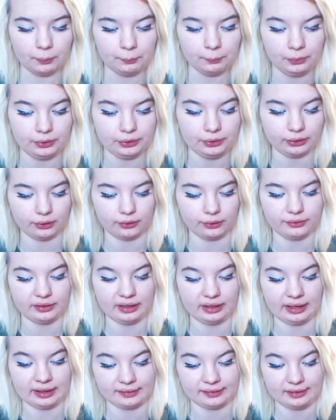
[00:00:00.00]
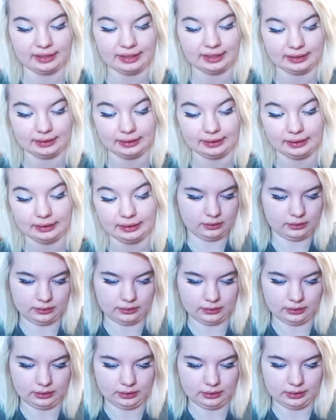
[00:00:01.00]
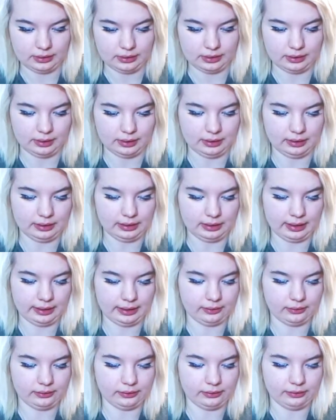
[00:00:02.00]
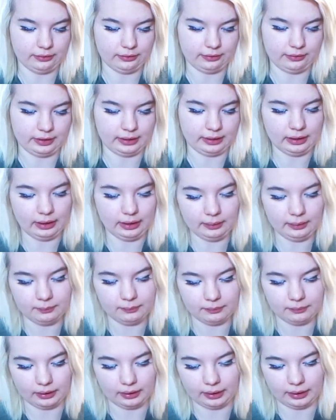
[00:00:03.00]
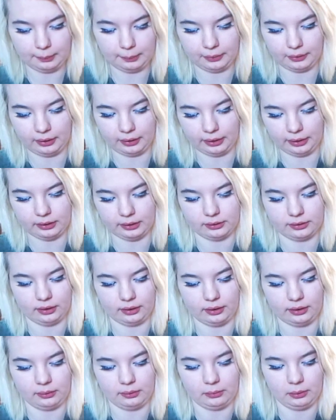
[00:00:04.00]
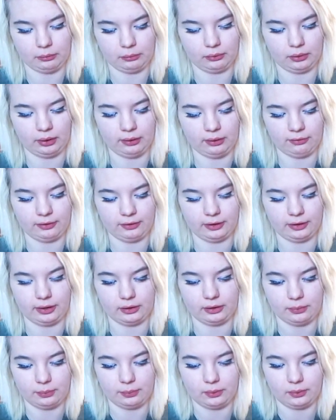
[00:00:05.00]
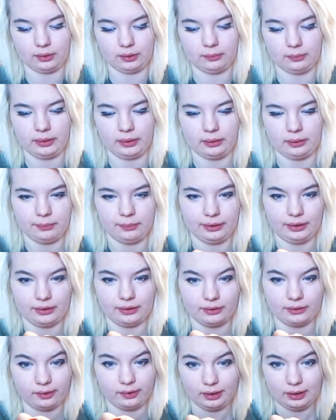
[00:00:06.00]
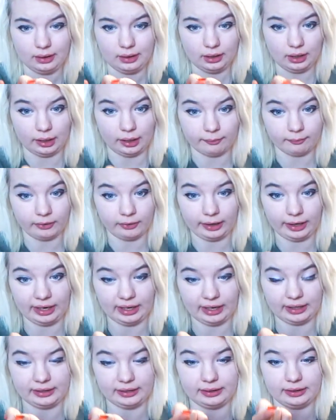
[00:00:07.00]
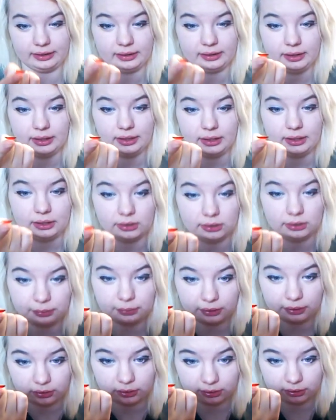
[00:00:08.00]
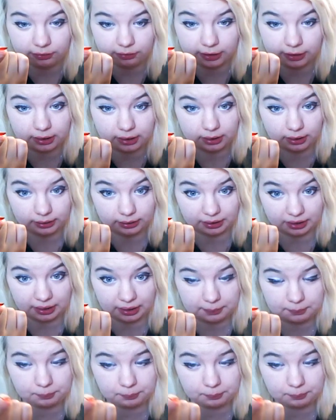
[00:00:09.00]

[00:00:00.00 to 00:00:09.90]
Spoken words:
put the contacts in. You lay it on your finger. I use only my right finger to put them in because I'm right-handed. You put it on your finger like that.